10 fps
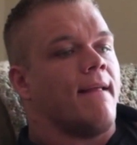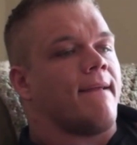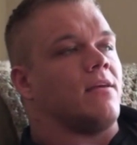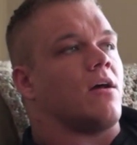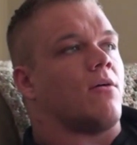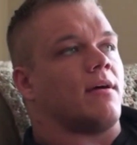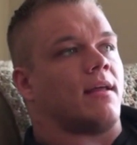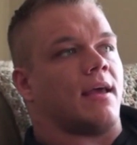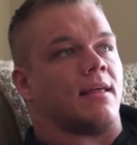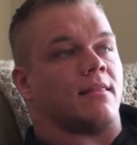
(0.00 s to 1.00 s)

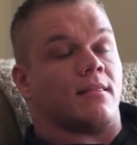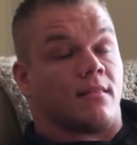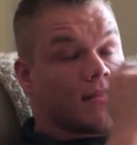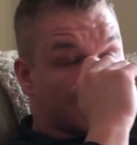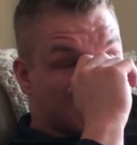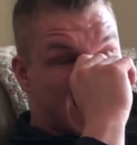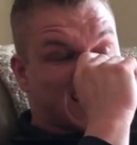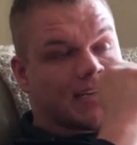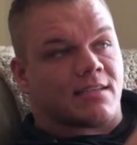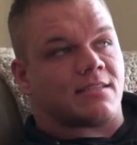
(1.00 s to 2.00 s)
and
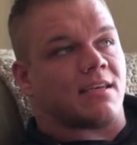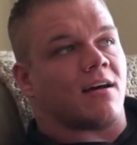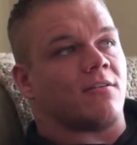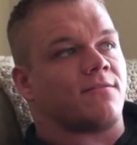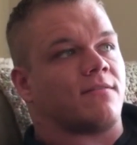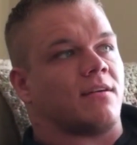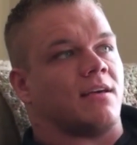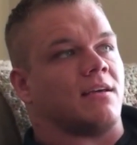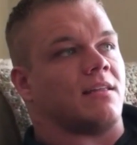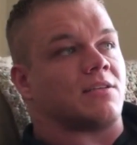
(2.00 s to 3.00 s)
that in itself,
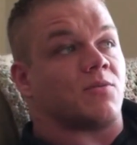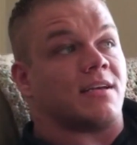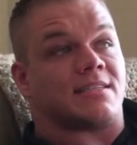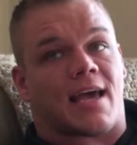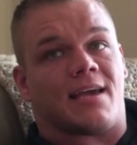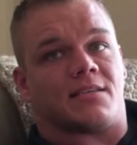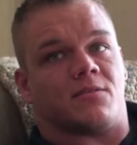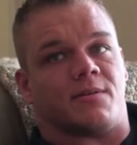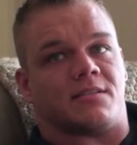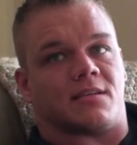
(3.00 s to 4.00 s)
that's what it takes
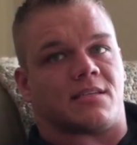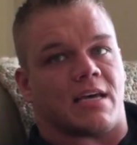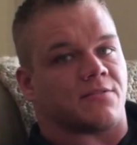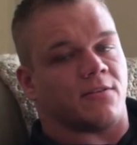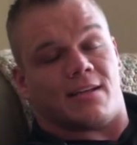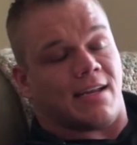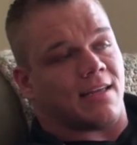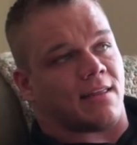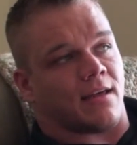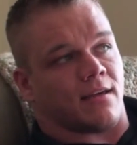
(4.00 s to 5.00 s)
to be successful in
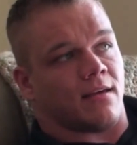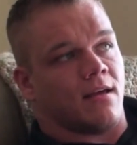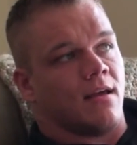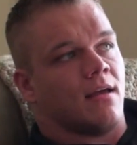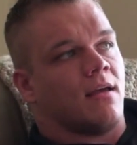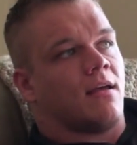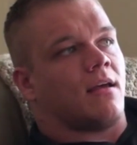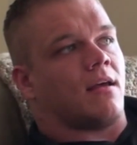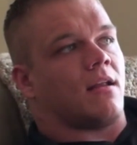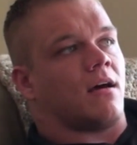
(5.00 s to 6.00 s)
anything. And,